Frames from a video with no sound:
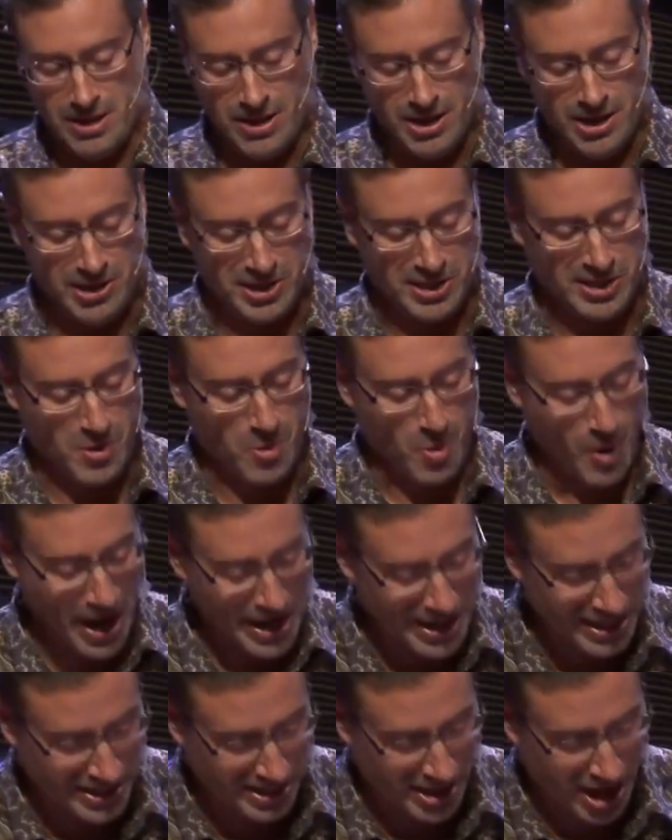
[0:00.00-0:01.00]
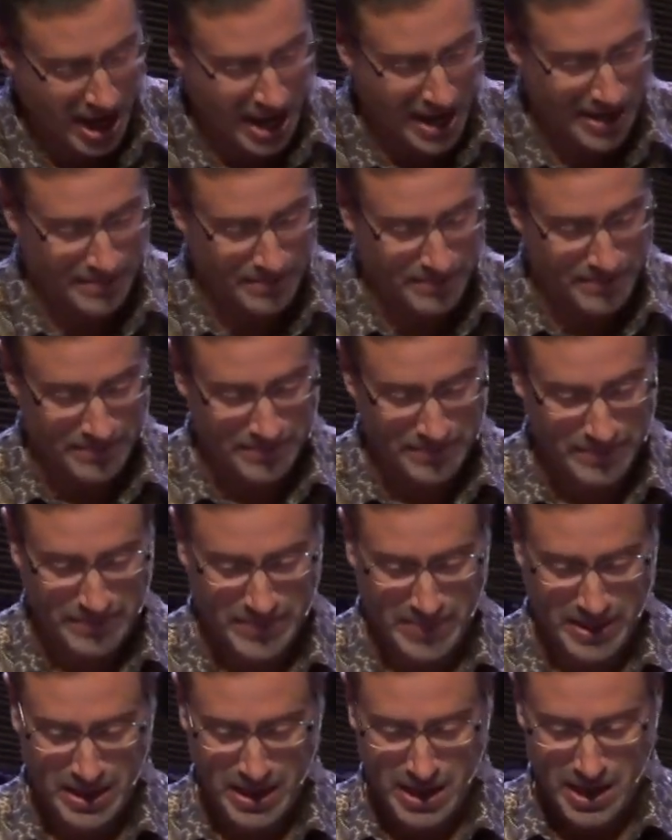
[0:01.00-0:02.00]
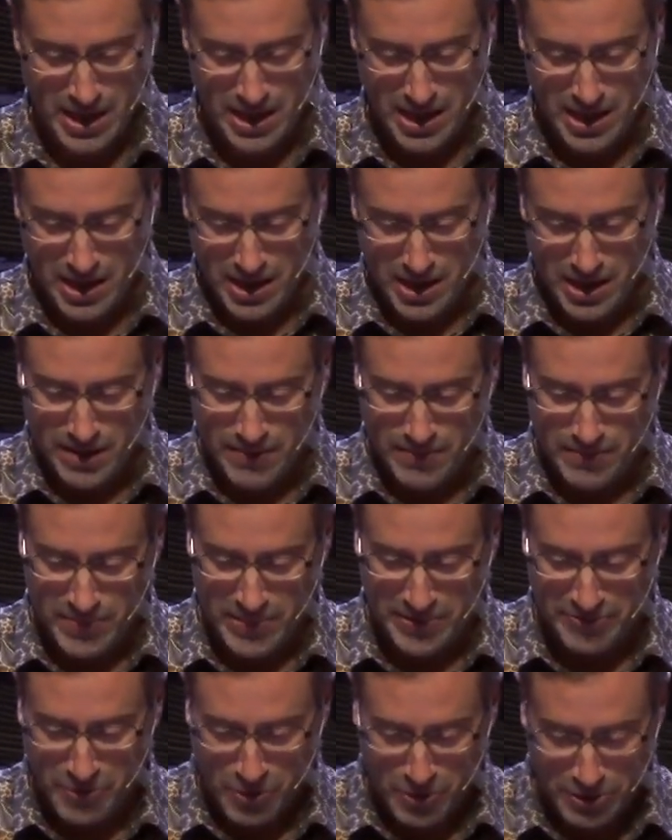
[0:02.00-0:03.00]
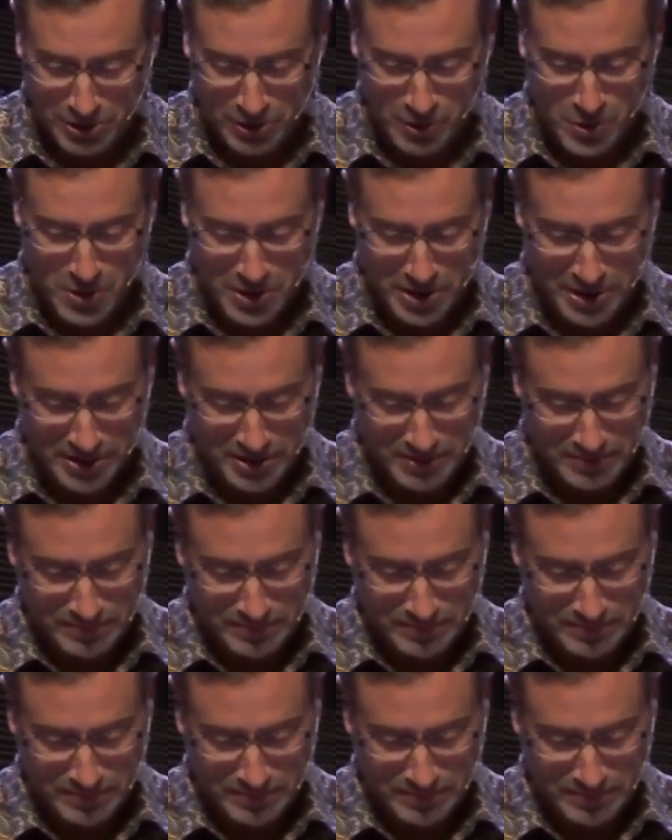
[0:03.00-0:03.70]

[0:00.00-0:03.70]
in his quiet time before the Lord.